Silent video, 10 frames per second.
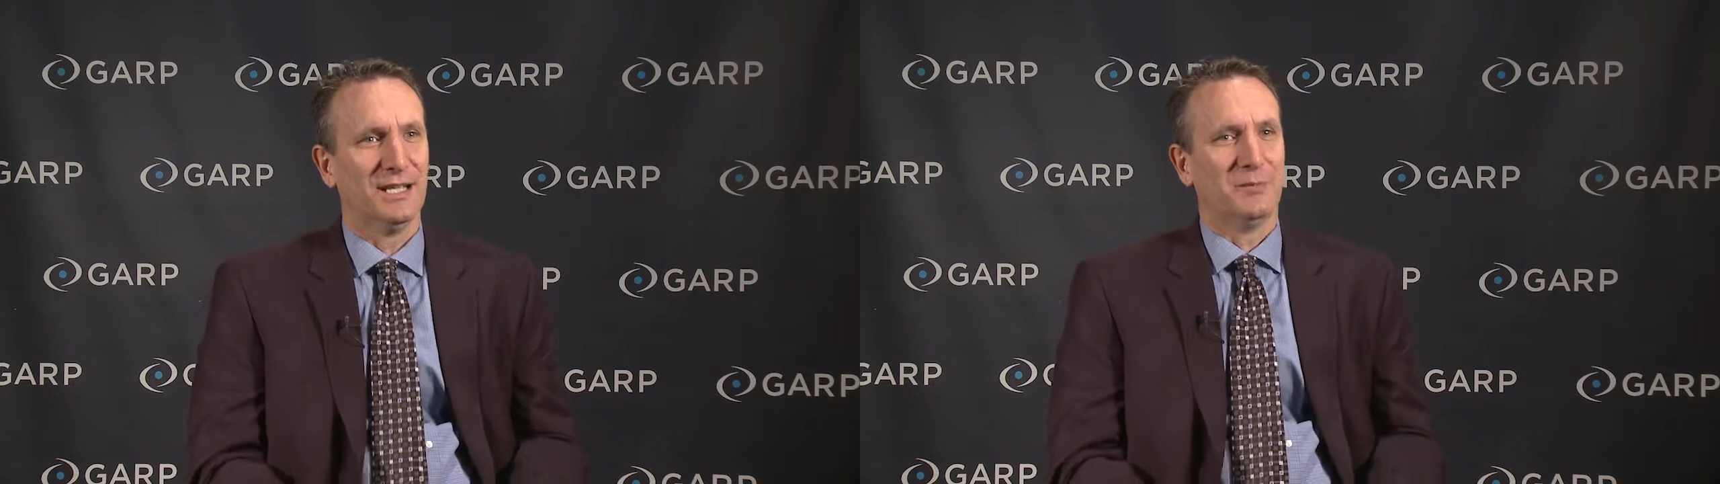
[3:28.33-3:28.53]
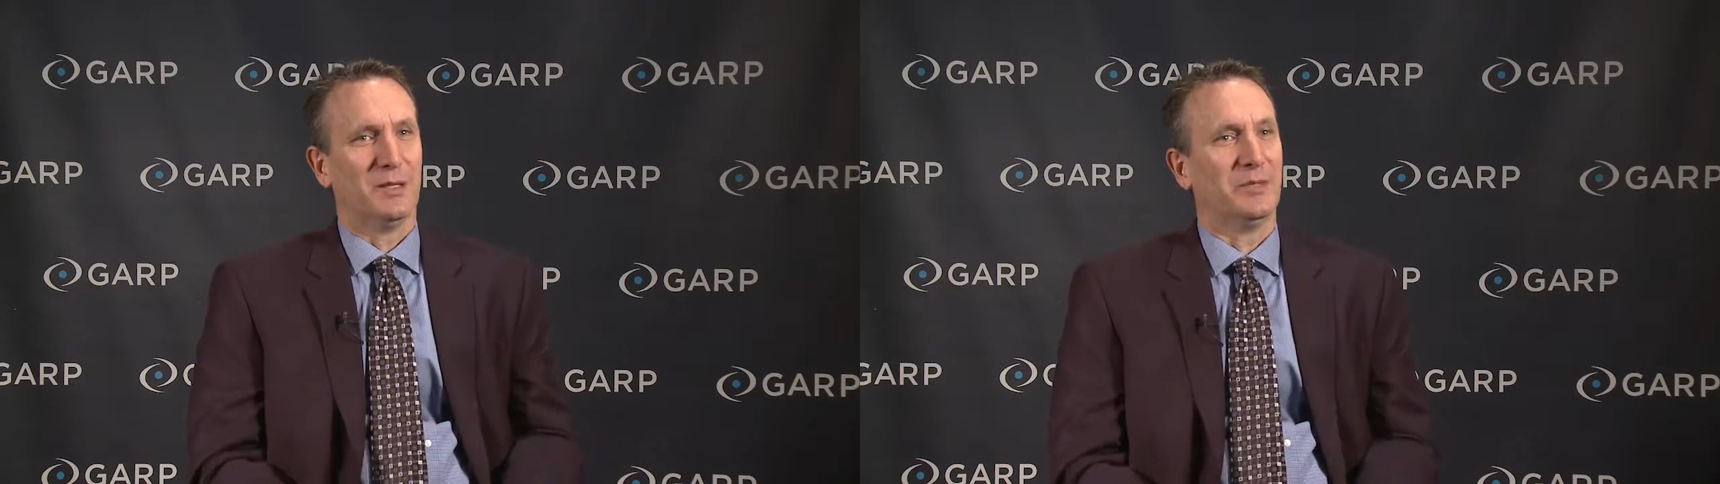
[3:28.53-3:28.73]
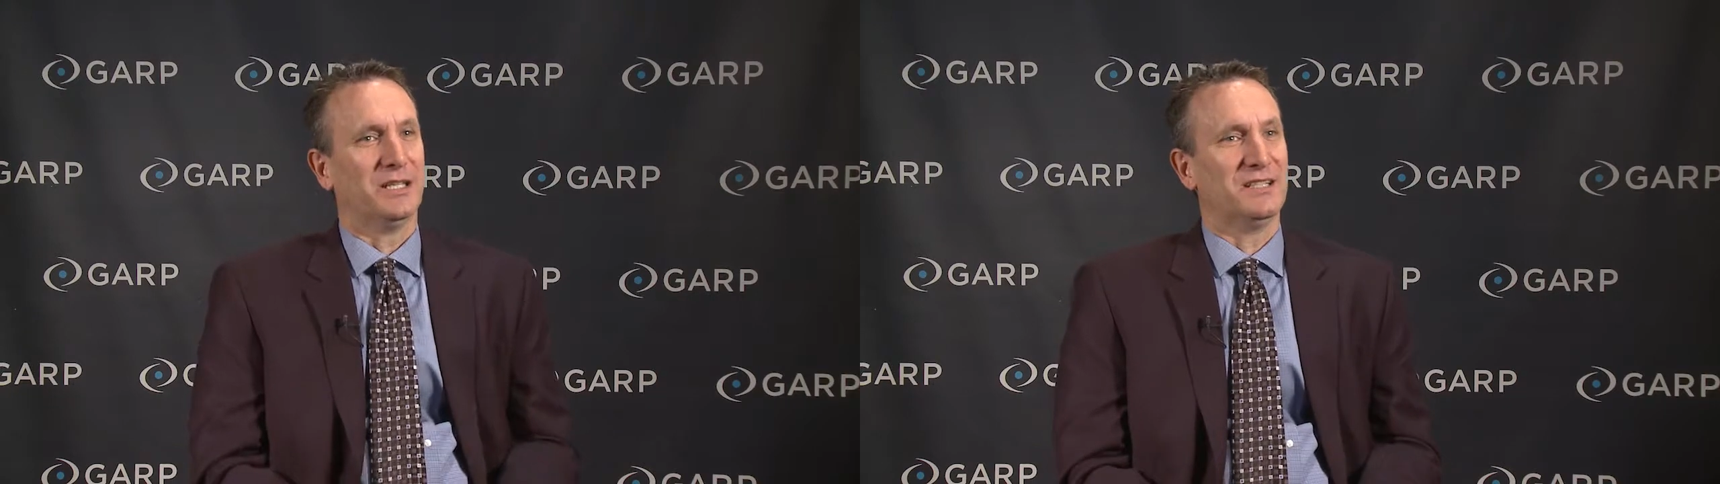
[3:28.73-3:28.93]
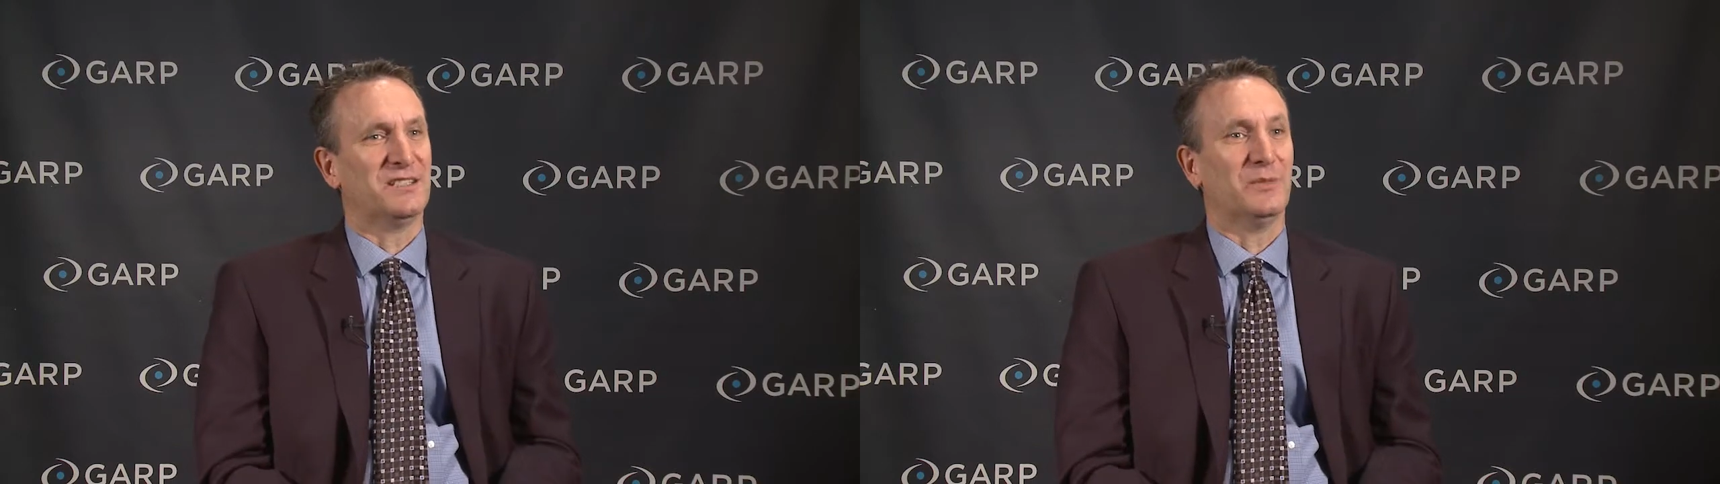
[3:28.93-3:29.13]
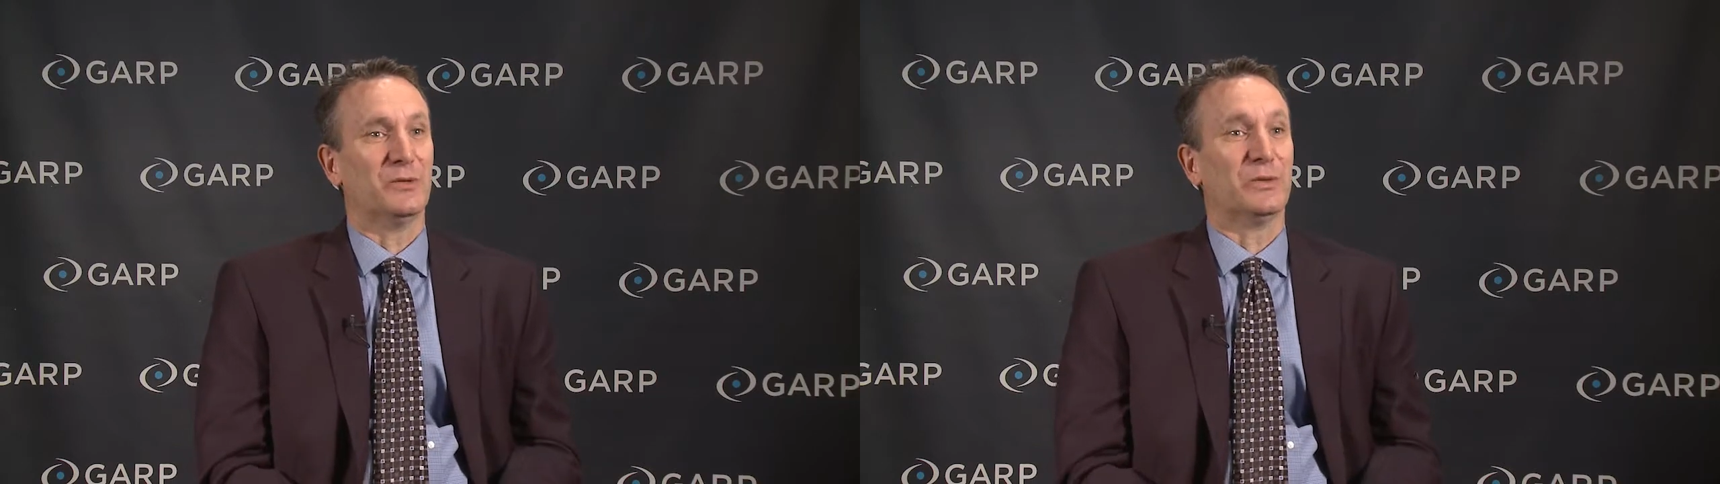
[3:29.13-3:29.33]
Maybe it needs
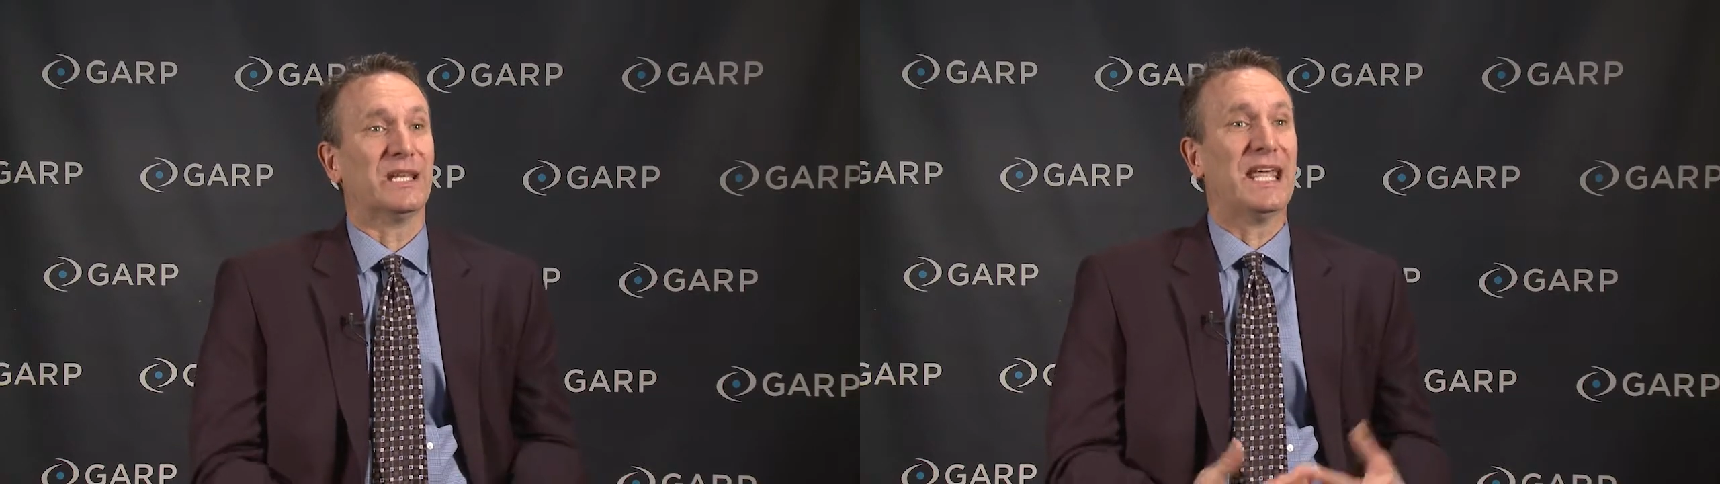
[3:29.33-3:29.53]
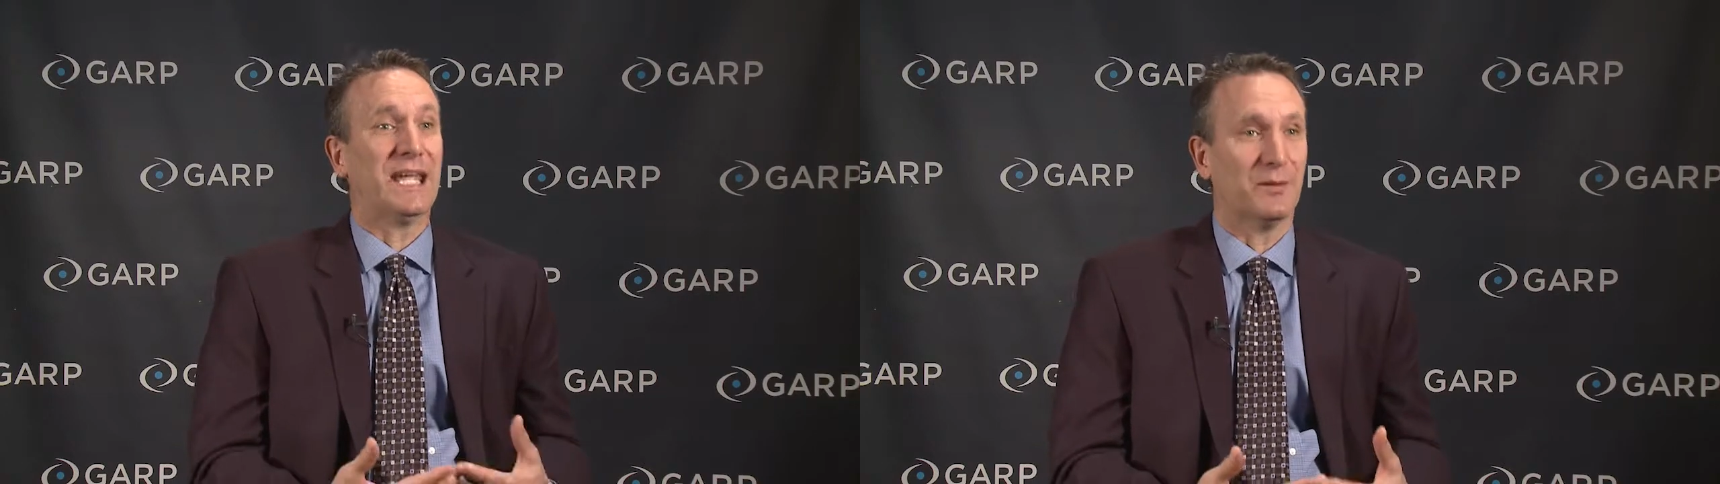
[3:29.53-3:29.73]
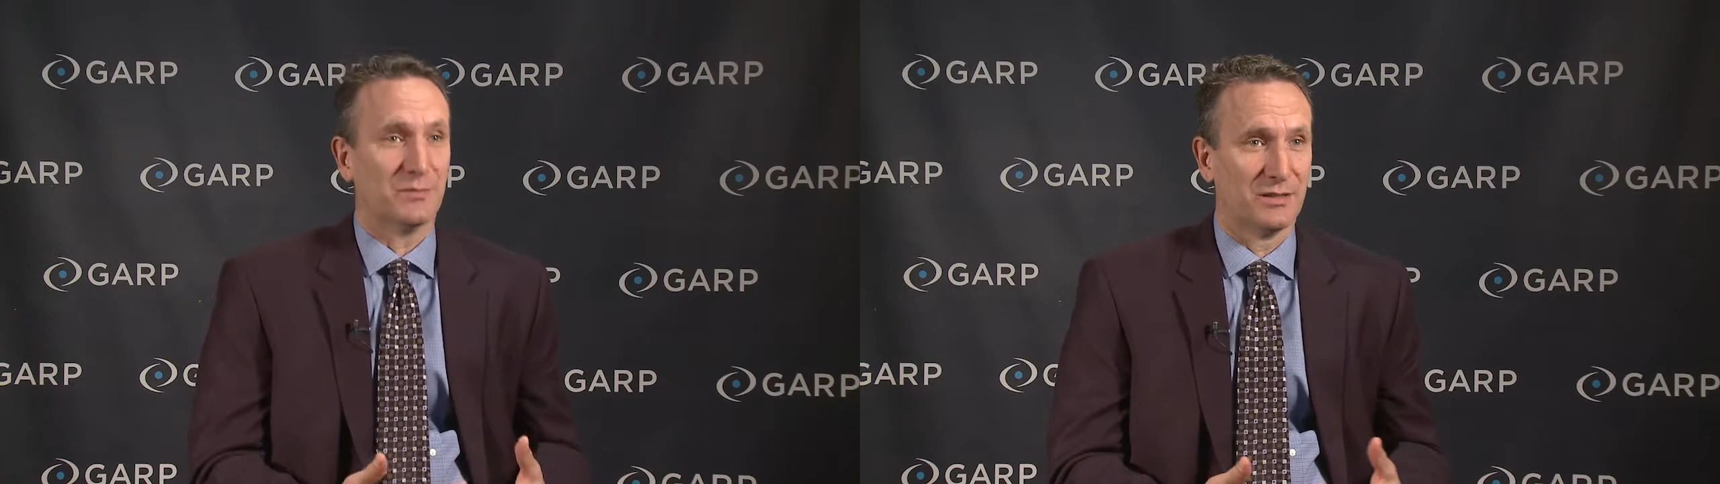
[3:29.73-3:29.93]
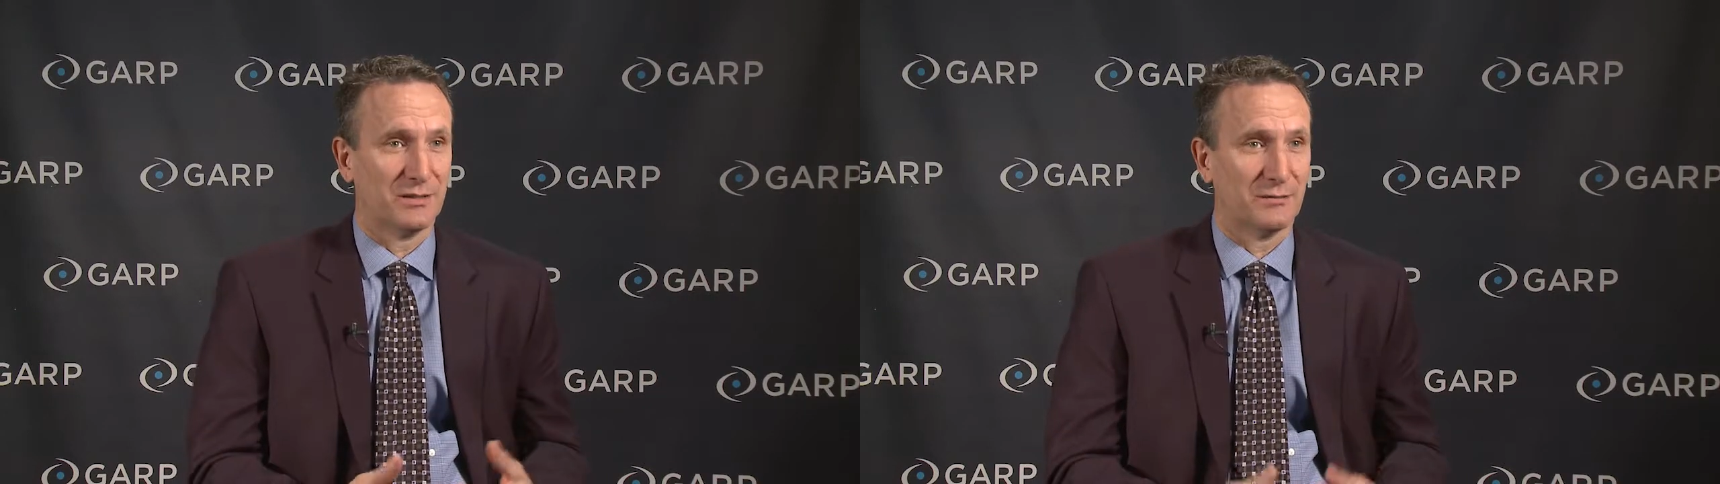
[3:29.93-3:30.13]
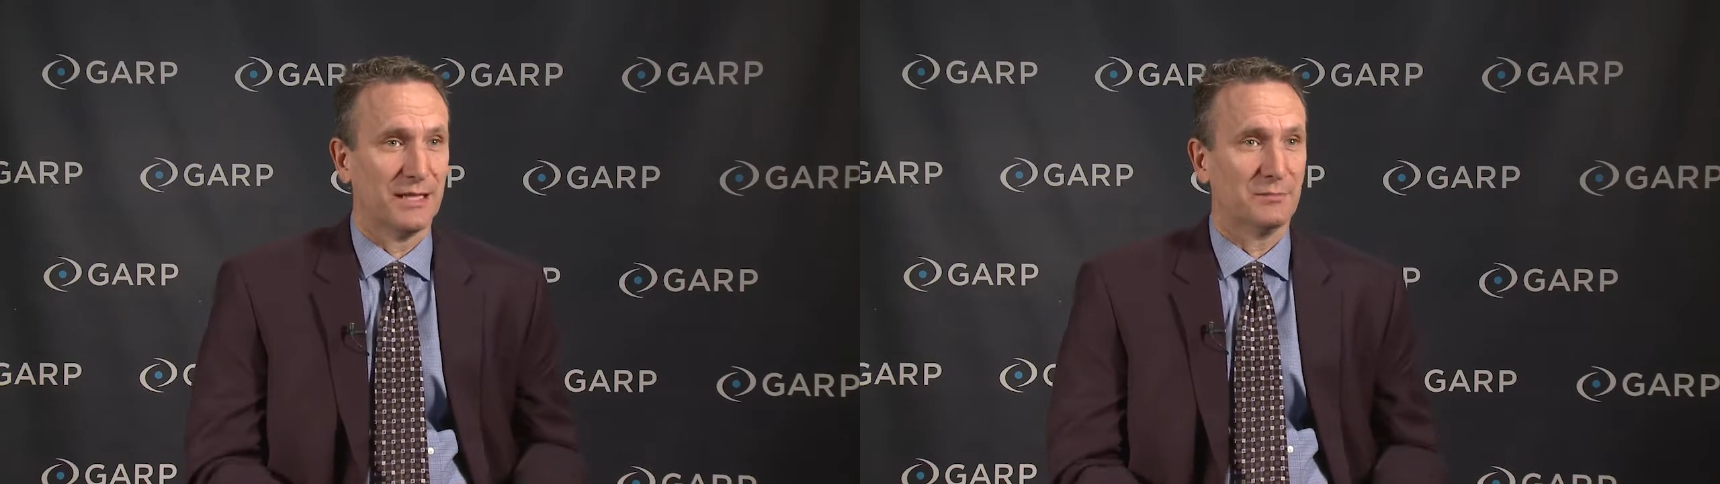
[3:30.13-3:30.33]
to be renamed,
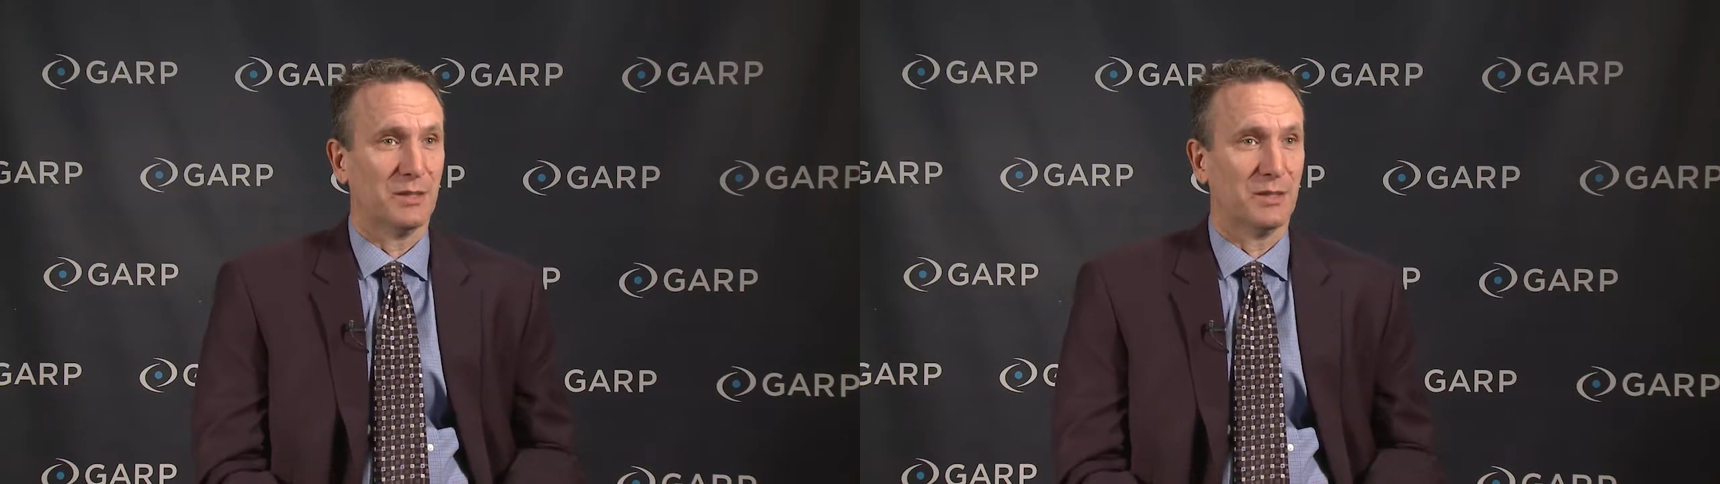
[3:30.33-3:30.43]
right?